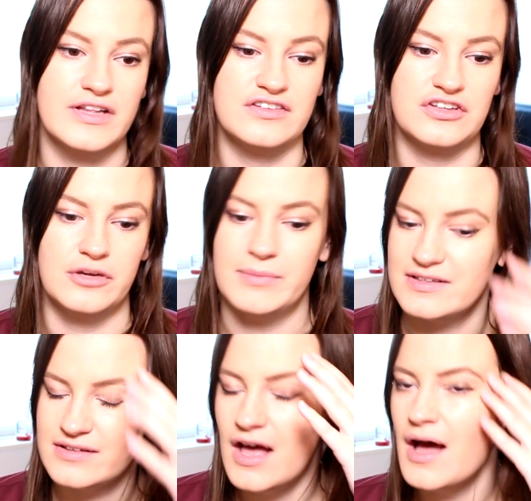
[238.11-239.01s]
these
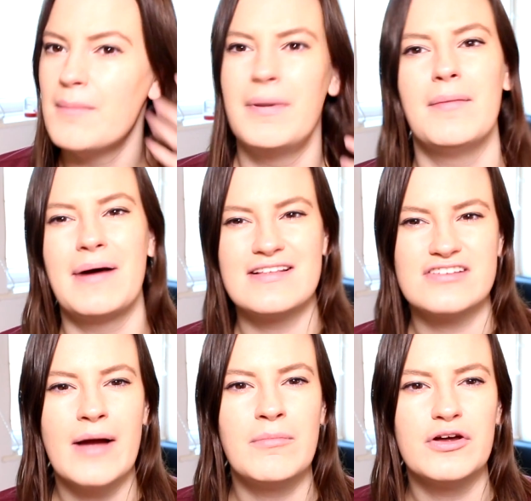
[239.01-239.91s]
Scoobies. But by
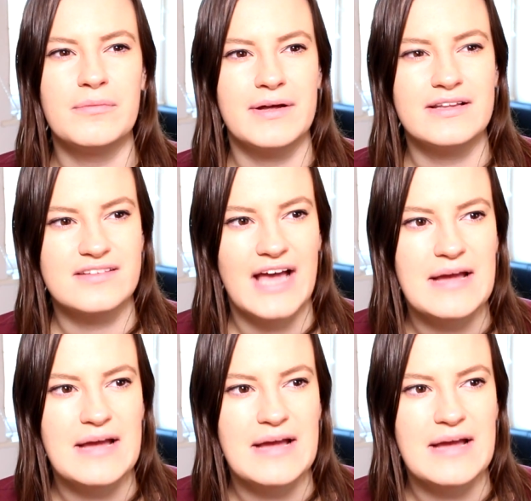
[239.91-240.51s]
the time loom bands